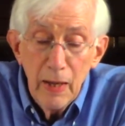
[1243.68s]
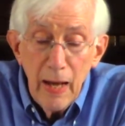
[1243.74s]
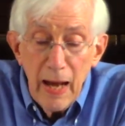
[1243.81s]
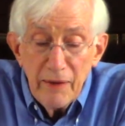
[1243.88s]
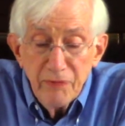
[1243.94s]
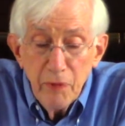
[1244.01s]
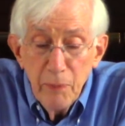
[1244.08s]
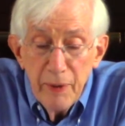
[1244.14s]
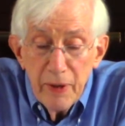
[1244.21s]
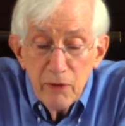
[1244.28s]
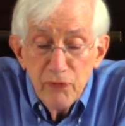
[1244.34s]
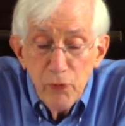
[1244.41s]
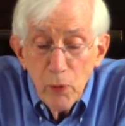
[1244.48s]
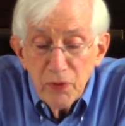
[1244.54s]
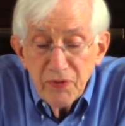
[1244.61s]
After being
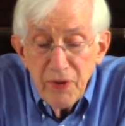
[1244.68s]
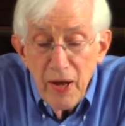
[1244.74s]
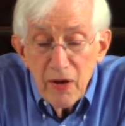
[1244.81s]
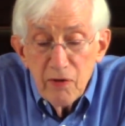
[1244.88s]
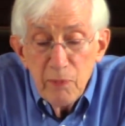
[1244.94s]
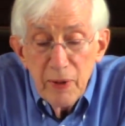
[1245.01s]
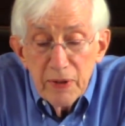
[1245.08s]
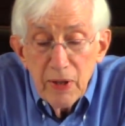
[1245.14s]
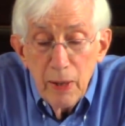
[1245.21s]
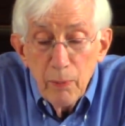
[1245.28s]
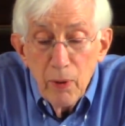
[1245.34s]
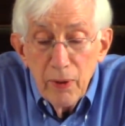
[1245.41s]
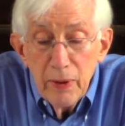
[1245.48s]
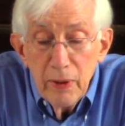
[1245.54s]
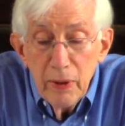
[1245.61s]
forced out of
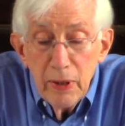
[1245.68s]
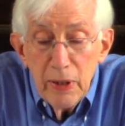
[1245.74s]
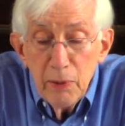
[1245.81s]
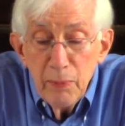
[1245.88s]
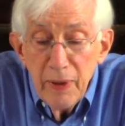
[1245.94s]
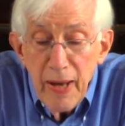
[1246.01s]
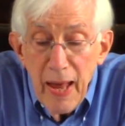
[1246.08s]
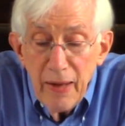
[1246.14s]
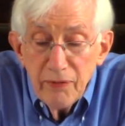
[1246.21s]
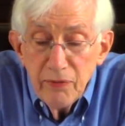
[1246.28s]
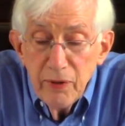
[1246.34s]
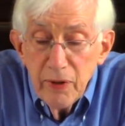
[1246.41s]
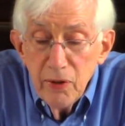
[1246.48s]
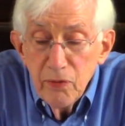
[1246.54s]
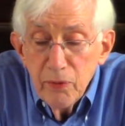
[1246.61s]
Montgomery, he had been asked
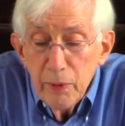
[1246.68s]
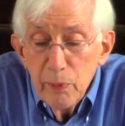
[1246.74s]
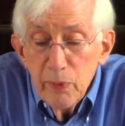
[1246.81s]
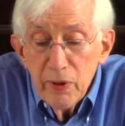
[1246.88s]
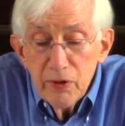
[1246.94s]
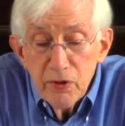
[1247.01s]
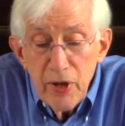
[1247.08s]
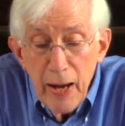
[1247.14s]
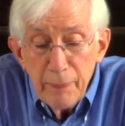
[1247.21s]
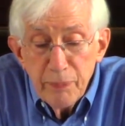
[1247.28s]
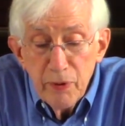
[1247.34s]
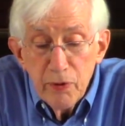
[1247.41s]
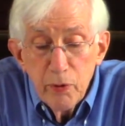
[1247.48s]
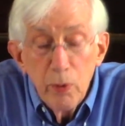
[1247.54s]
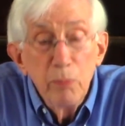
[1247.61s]
to contribute a
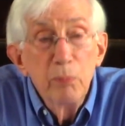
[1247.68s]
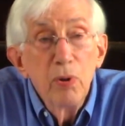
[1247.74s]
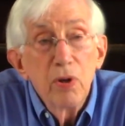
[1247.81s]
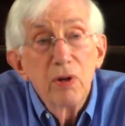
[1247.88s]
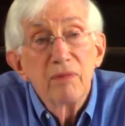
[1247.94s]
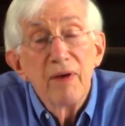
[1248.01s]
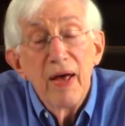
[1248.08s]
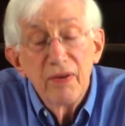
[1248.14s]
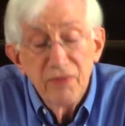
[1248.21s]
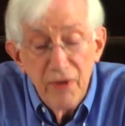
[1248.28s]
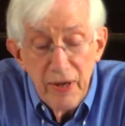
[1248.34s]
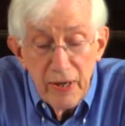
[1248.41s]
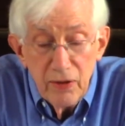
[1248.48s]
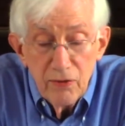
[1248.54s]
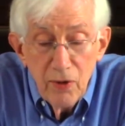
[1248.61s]
chapter to a book of
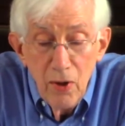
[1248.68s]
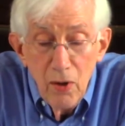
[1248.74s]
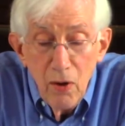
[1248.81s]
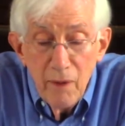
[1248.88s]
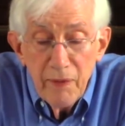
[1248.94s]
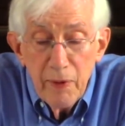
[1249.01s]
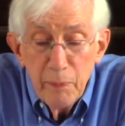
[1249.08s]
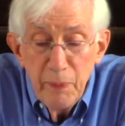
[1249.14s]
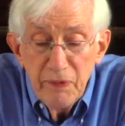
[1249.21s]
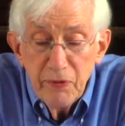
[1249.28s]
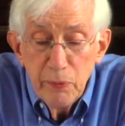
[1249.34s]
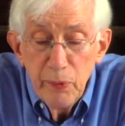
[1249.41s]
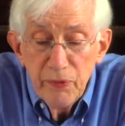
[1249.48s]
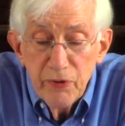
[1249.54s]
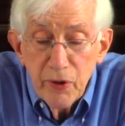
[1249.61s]
essays on the
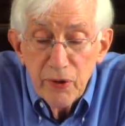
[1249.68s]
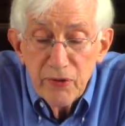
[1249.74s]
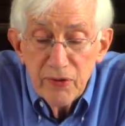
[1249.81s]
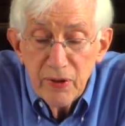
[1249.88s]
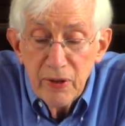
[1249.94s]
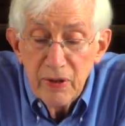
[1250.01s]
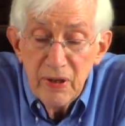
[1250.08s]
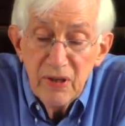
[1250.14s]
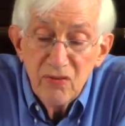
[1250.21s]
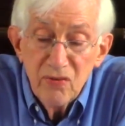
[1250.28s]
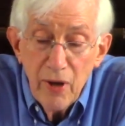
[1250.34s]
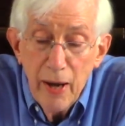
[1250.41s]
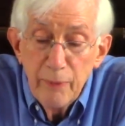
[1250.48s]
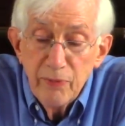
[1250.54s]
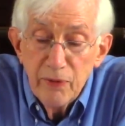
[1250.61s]
Episcopal Church in these
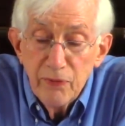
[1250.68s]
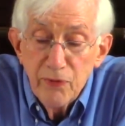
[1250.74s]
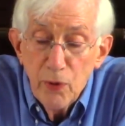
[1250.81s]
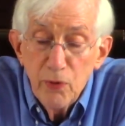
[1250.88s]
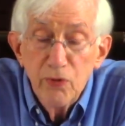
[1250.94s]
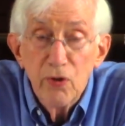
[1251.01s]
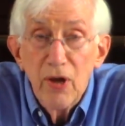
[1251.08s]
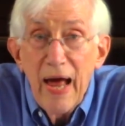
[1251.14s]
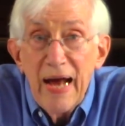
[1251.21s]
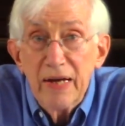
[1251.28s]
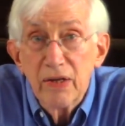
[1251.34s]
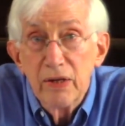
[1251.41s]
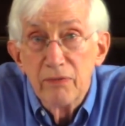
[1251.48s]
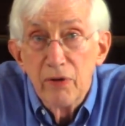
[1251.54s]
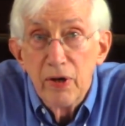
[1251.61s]
times of social
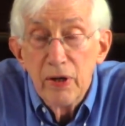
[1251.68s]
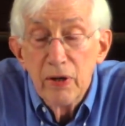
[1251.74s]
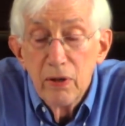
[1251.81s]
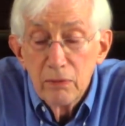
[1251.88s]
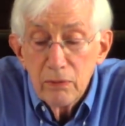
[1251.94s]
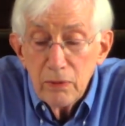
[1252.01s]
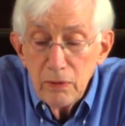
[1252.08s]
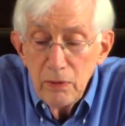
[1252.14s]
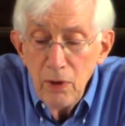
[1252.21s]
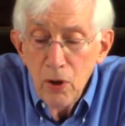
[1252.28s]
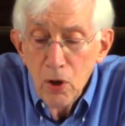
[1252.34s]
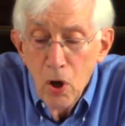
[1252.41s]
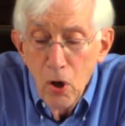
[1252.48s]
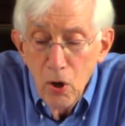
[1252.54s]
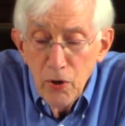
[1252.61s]
activity,
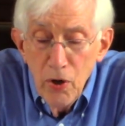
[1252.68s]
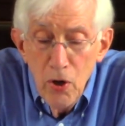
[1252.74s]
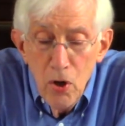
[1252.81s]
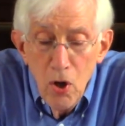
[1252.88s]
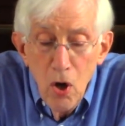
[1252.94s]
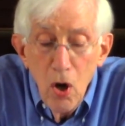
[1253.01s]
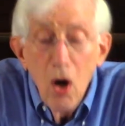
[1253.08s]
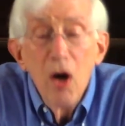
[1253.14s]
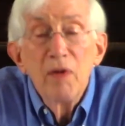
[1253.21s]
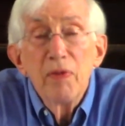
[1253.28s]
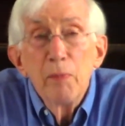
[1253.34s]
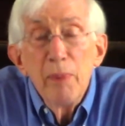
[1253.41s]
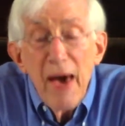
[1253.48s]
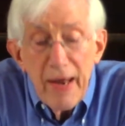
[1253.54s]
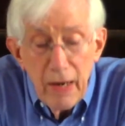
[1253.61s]
called On the
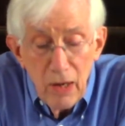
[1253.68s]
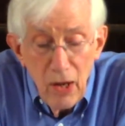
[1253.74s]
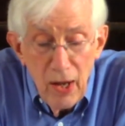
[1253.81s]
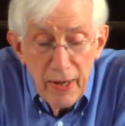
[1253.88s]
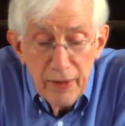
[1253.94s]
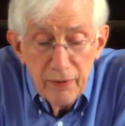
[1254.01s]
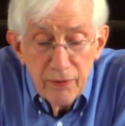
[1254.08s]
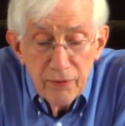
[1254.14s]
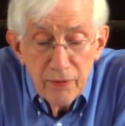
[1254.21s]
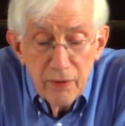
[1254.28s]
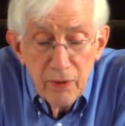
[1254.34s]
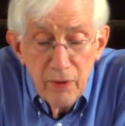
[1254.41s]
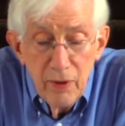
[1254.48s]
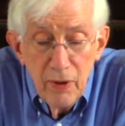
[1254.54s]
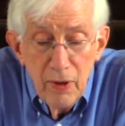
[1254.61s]
Battle Lines.
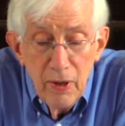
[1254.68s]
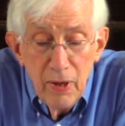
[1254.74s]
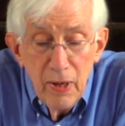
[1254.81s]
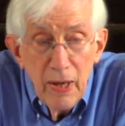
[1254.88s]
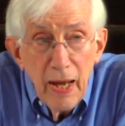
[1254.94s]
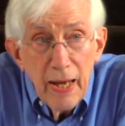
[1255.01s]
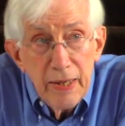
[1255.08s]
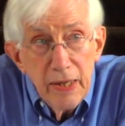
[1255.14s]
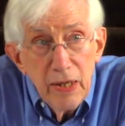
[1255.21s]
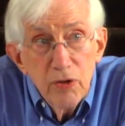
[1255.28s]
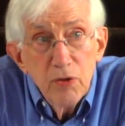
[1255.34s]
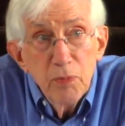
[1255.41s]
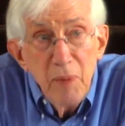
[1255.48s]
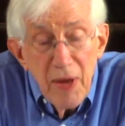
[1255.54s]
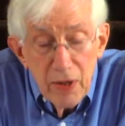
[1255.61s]
And he had
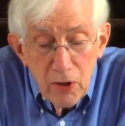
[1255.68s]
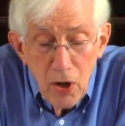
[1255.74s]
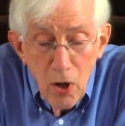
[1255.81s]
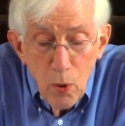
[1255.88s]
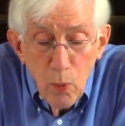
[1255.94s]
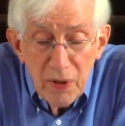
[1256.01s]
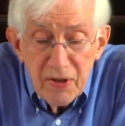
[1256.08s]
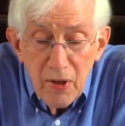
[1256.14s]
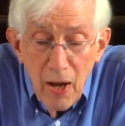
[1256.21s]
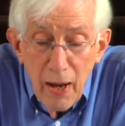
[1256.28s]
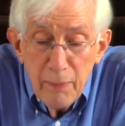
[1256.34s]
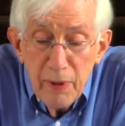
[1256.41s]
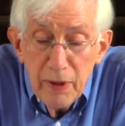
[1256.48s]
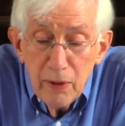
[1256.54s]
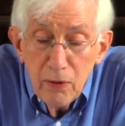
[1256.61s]
spent what
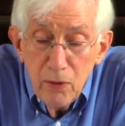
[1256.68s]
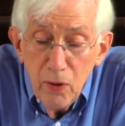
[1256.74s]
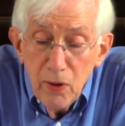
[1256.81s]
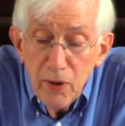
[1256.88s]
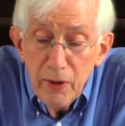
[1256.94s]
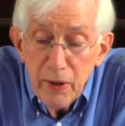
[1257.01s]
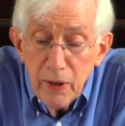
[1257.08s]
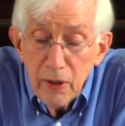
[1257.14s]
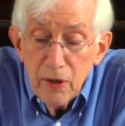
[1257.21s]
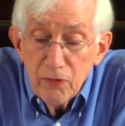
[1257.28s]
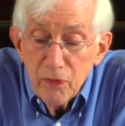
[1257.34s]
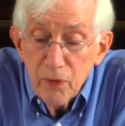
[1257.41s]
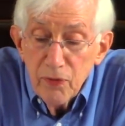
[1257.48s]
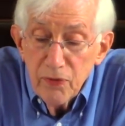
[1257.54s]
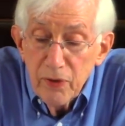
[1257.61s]
time he could in his
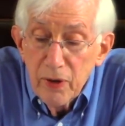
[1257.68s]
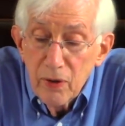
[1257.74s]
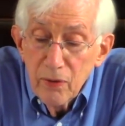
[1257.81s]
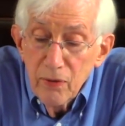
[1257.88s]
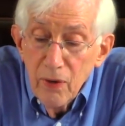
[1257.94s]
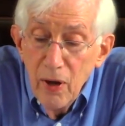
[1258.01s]
first years